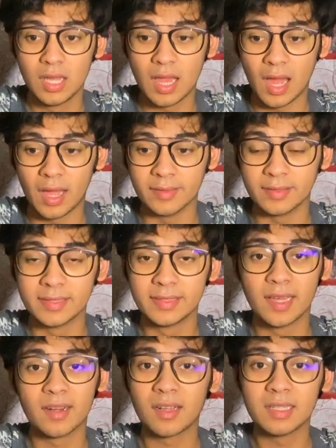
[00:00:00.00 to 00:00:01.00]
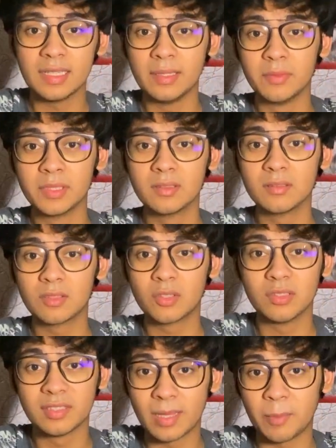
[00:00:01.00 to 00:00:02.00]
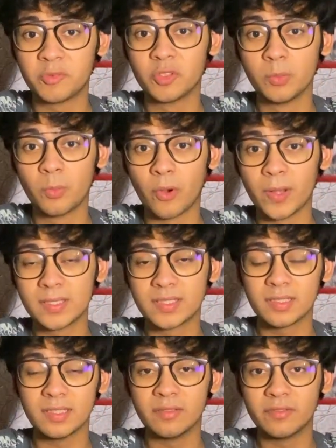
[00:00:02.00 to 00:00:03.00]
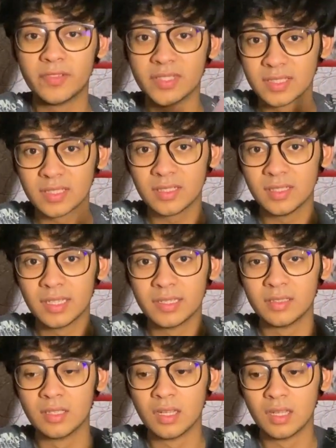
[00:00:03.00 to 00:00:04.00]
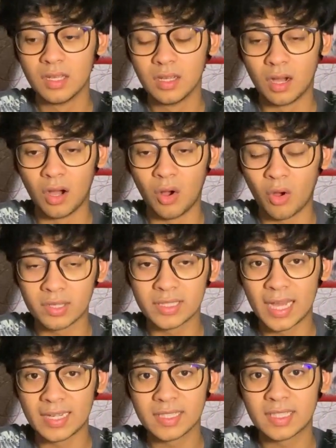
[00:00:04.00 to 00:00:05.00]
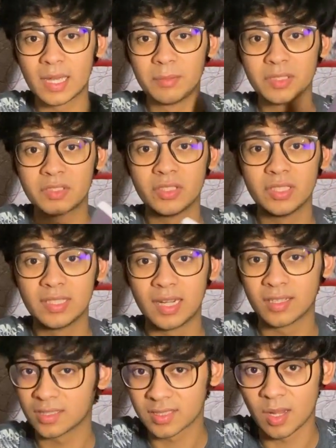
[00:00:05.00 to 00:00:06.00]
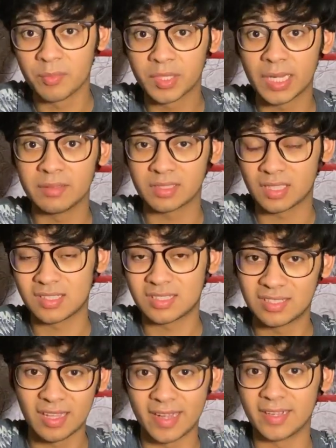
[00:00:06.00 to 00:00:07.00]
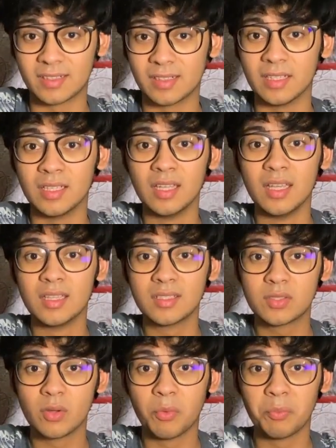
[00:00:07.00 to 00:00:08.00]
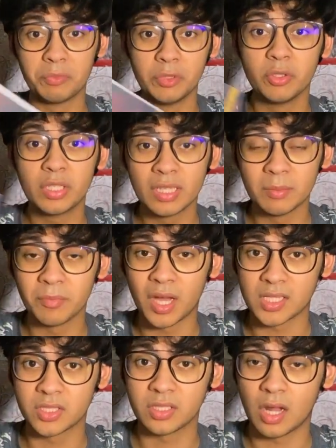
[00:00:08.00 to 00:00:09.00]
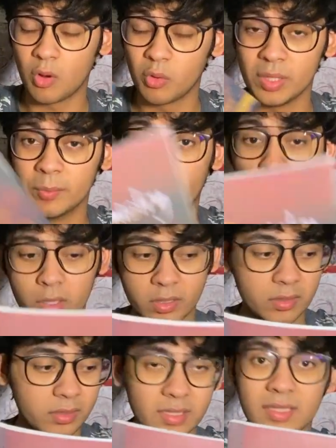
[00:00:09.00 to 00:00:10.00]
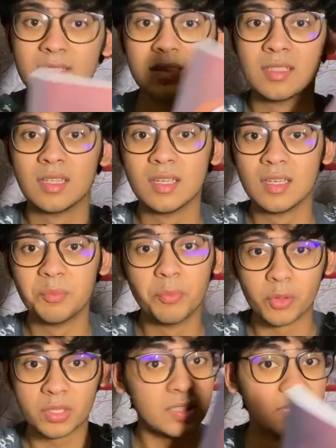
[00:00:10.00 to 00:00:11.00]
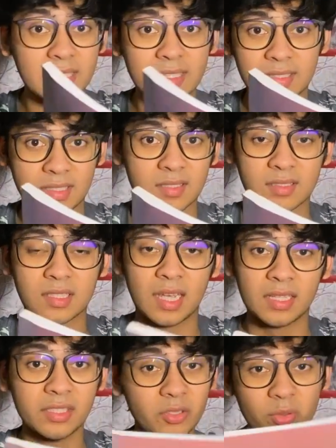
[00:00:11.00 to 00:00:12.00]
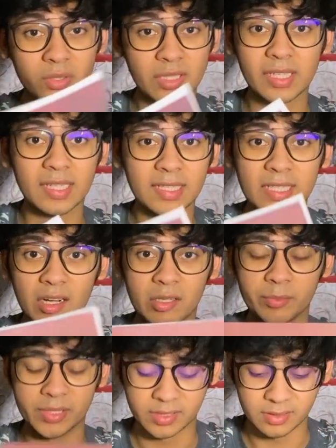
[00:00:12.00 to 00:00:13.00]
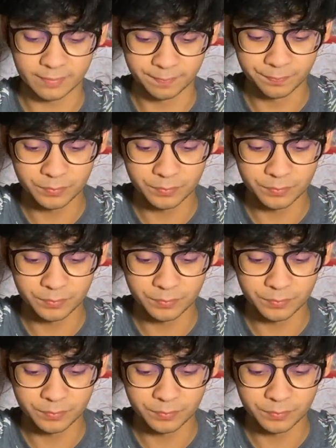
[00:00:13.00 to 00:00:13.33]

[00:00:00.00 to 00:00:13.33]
And there are even conceptual points in physical and organic chemistry that are sometimes asked directly. So you can imagine how important this book series is, and you really can't miss it.